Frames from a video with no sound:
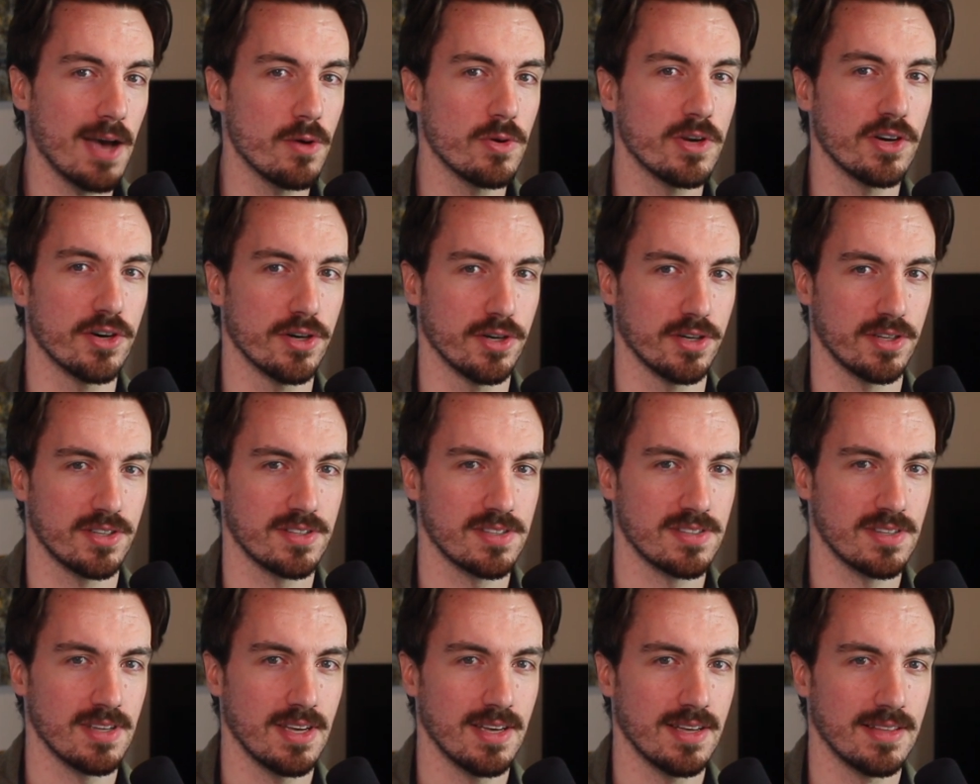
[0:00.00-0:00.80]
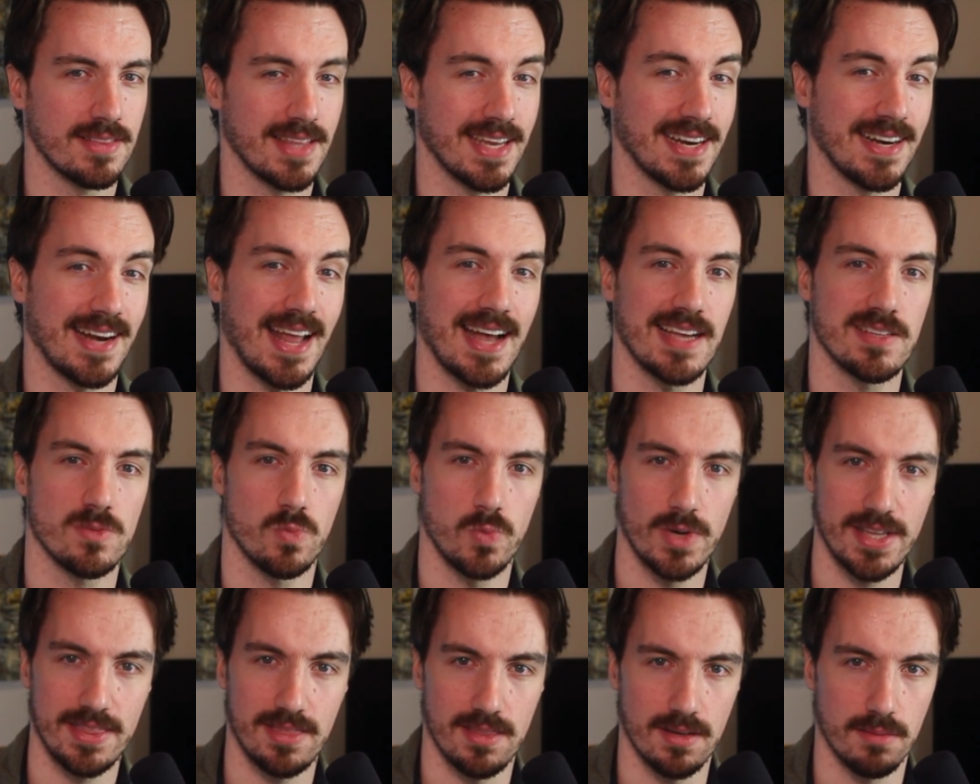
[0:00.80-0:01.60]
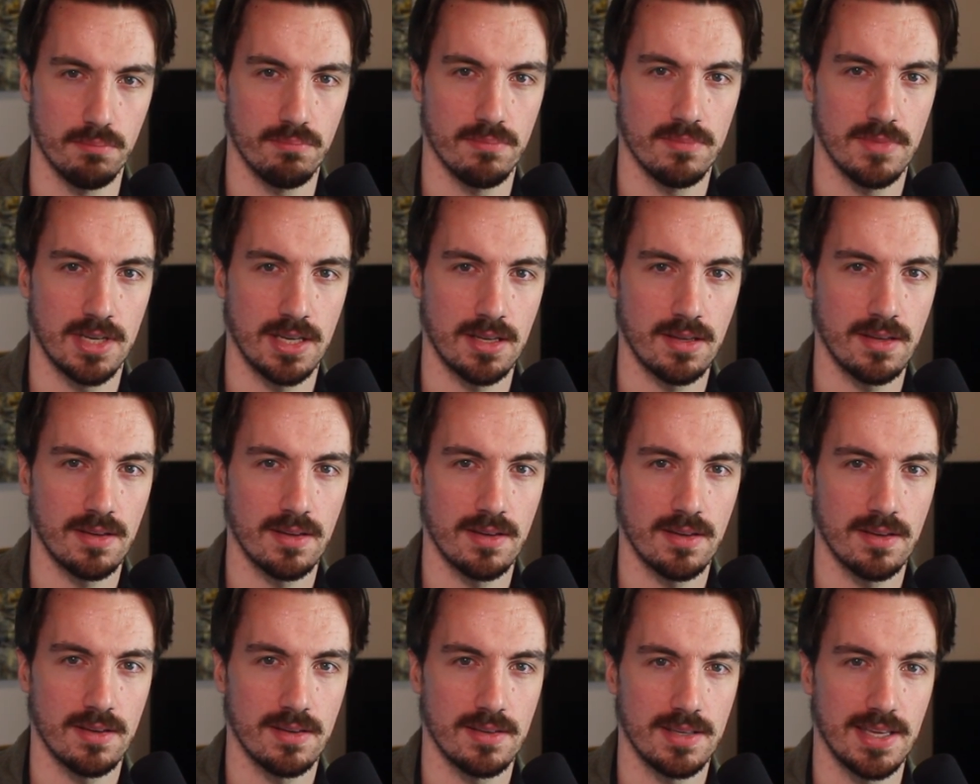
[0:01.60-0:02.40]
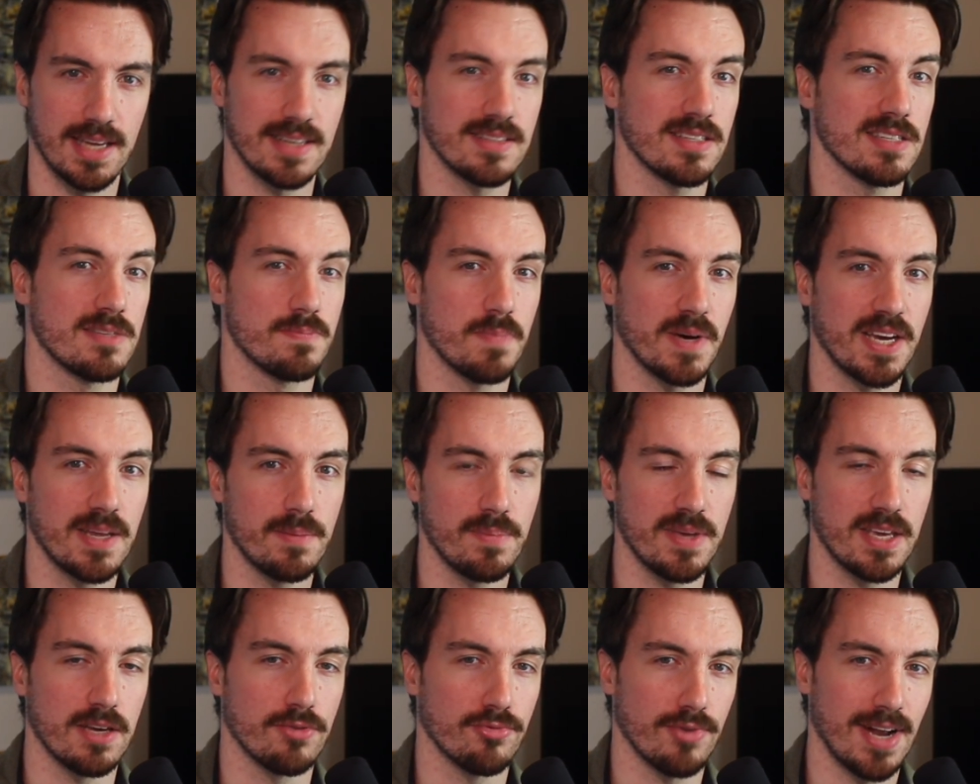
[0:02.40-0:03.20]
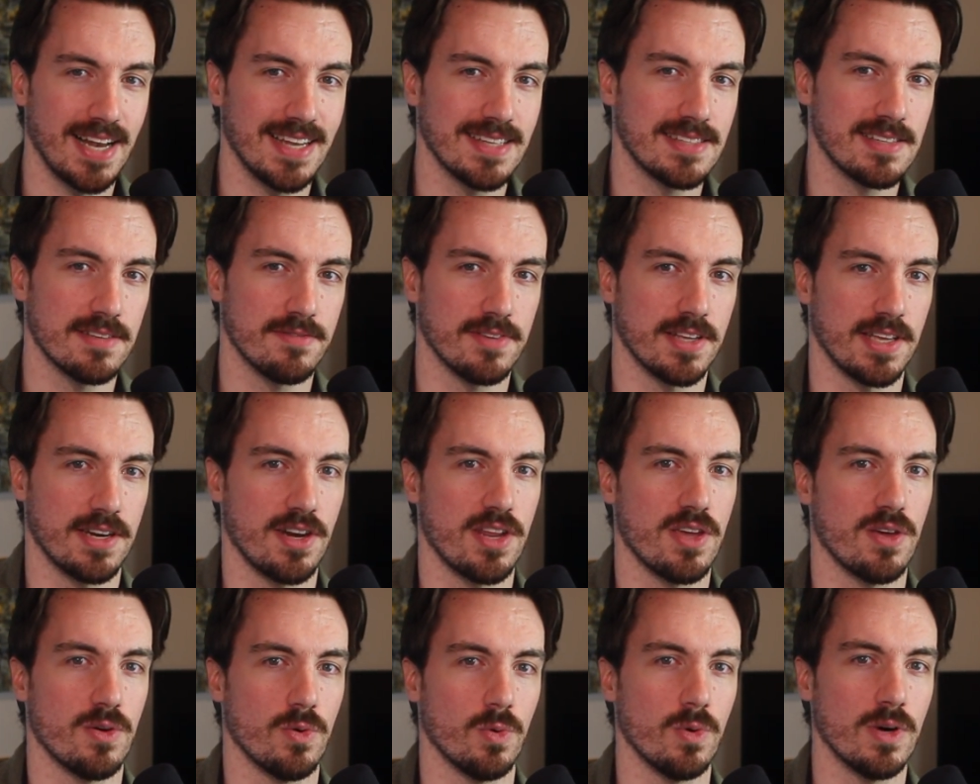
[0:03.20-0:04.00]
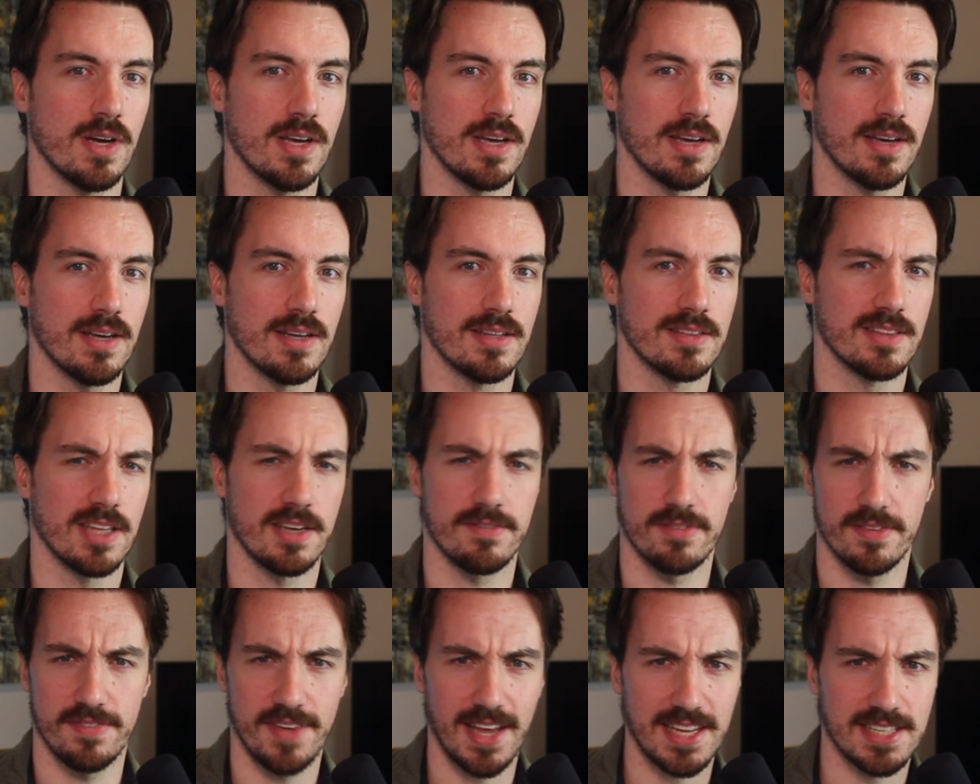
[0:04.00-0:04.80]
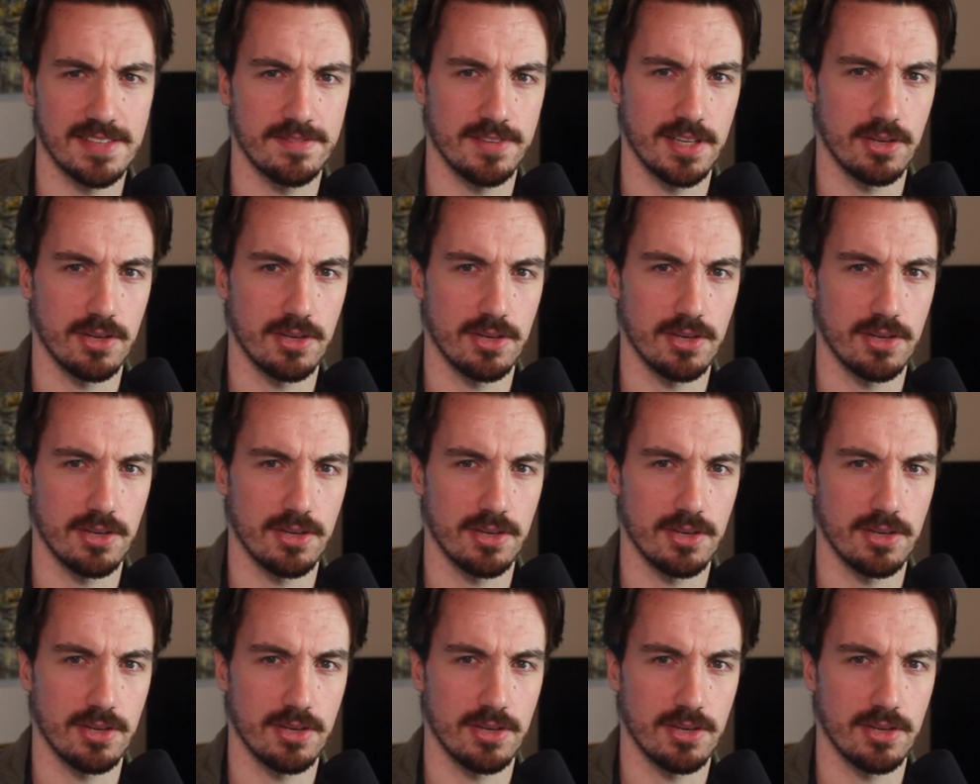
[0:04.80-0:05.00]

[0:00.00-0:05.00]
hooks than it has with them. Yet despite being relatively new, they've effectively